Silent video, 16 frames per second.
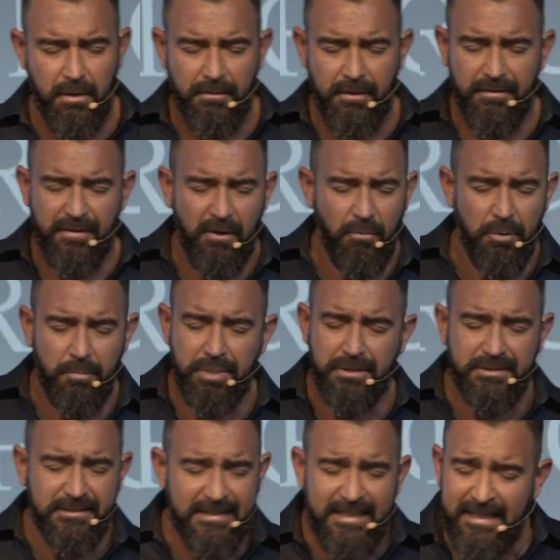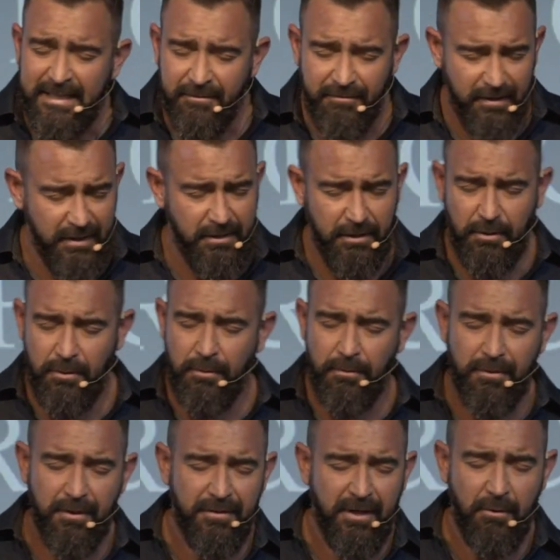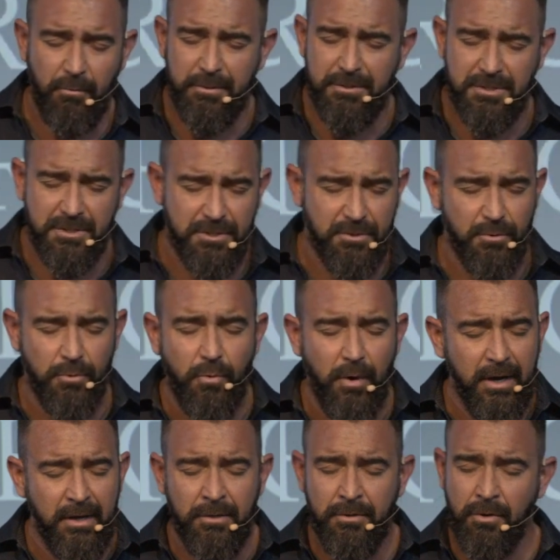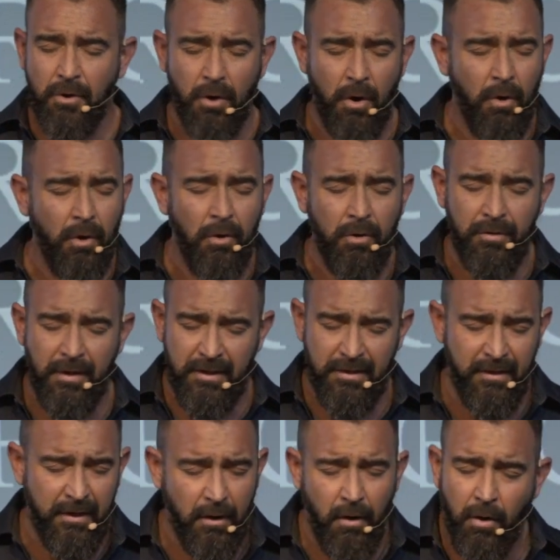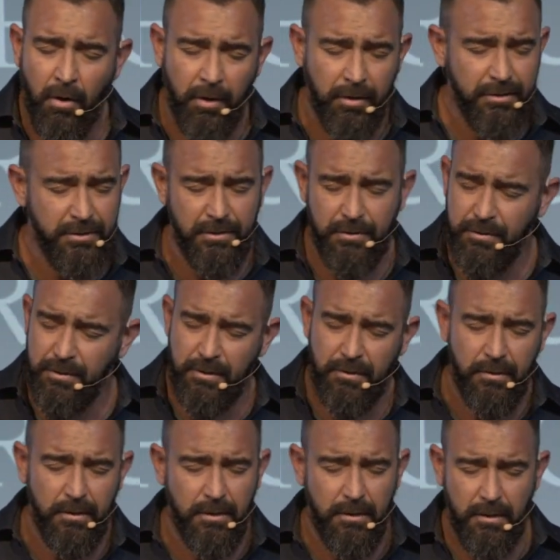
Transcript: that they would believe in you, that they would surrender all that they are to you.